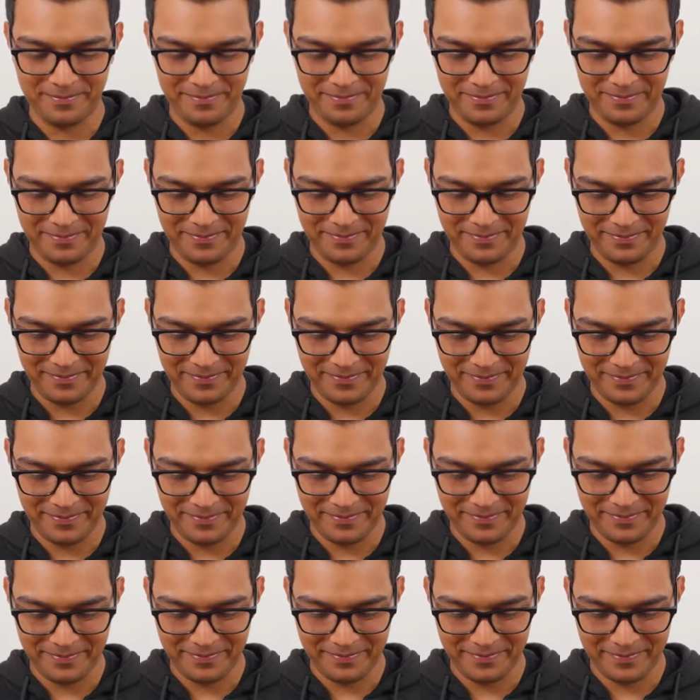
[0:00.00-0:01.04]

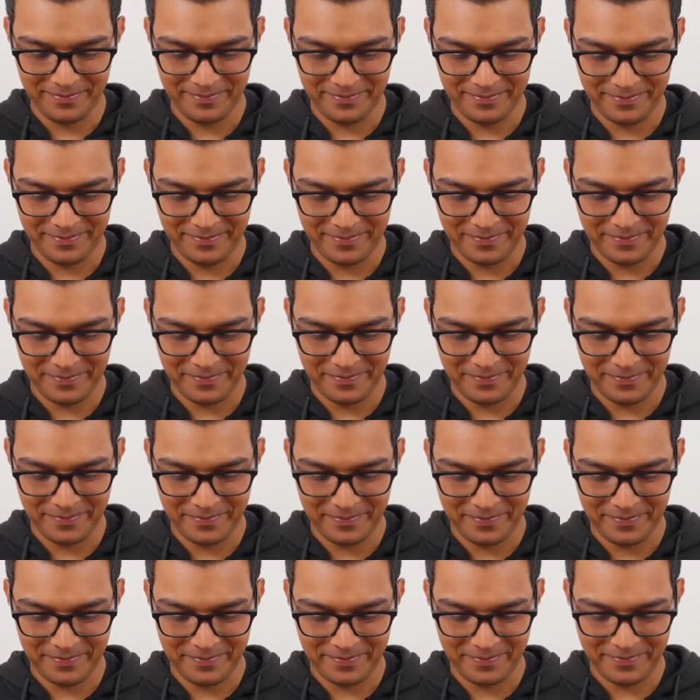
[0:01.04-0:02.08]

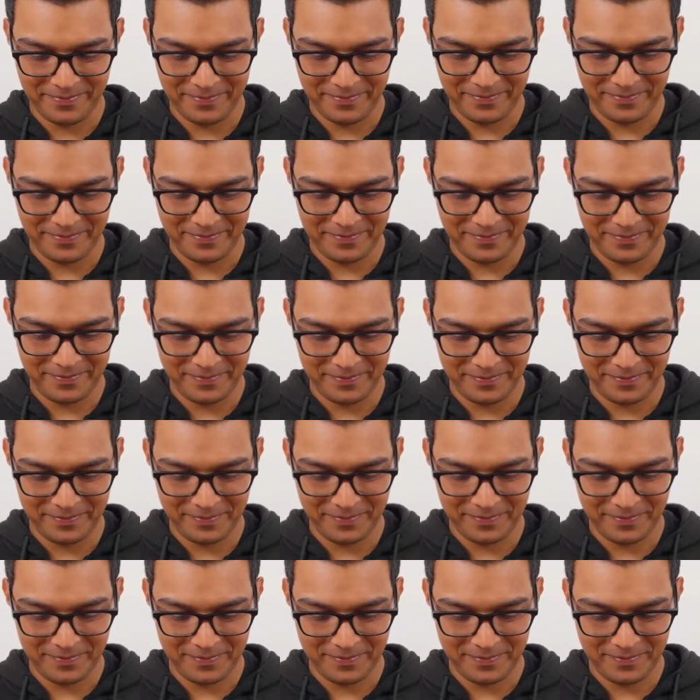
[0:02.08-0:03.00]
(silence)